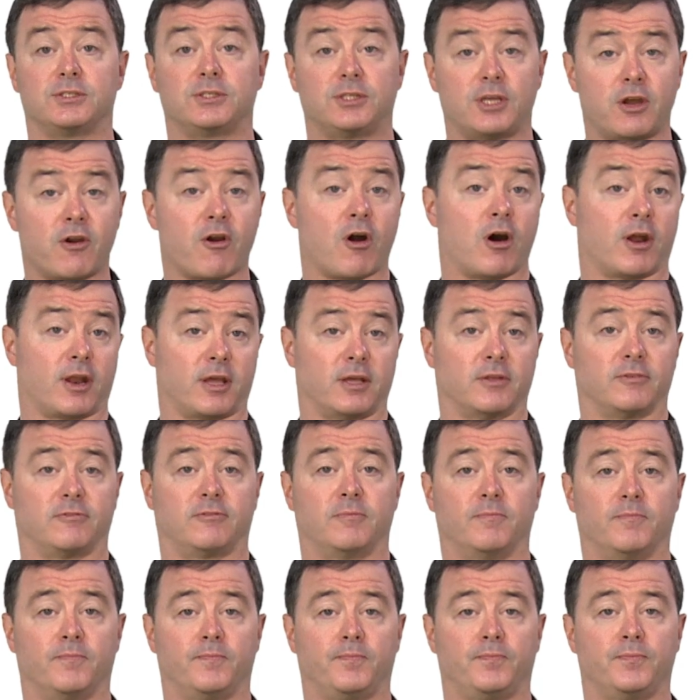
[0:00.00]
their audience.
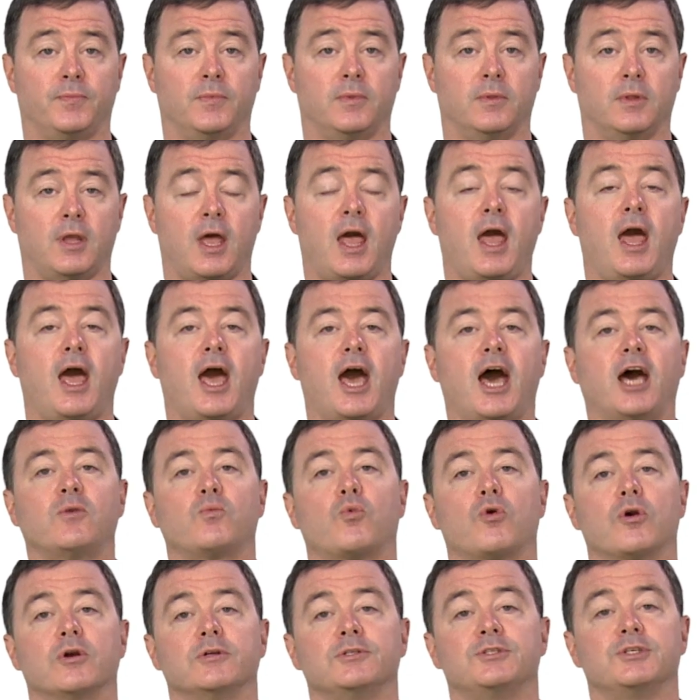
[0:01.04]

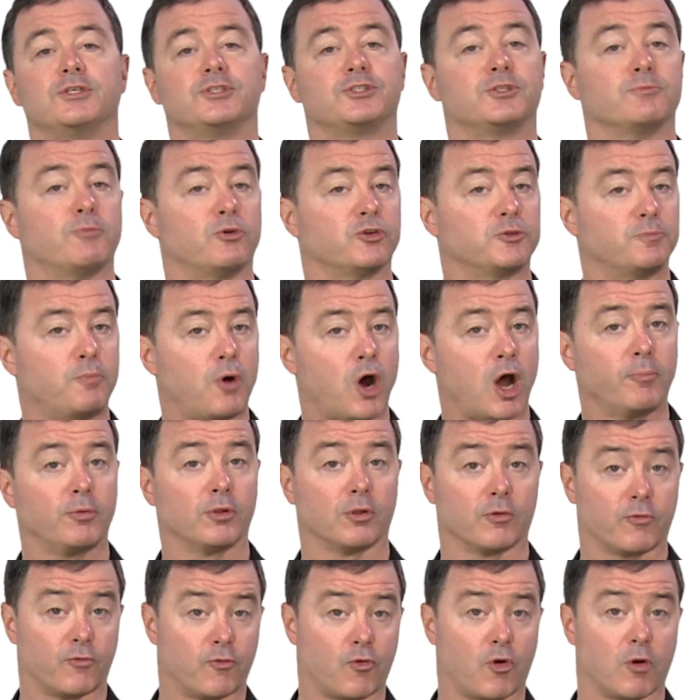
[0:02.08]
AdWords is the most
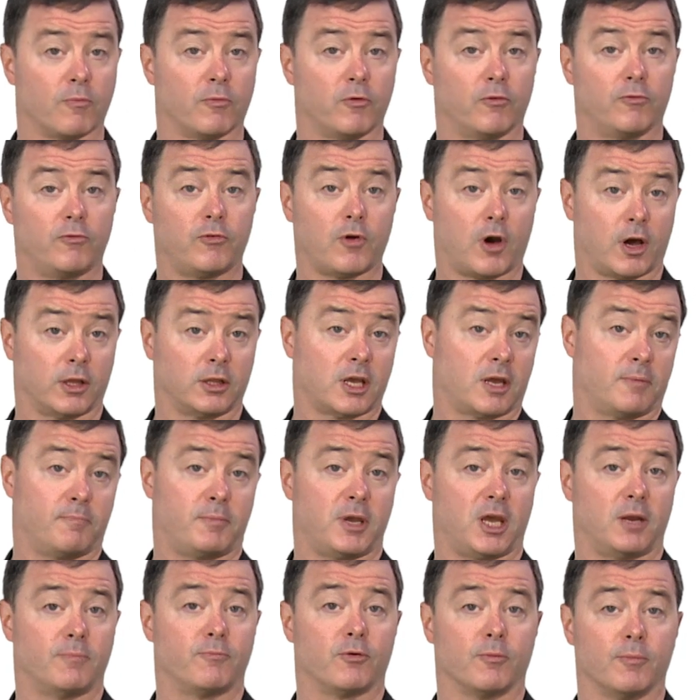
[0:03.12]
popular form of online
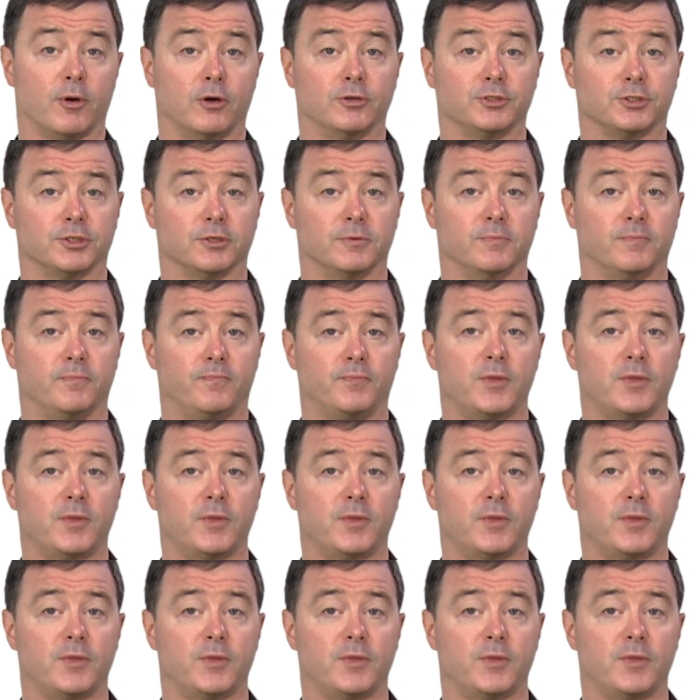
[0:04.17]
paid promotion.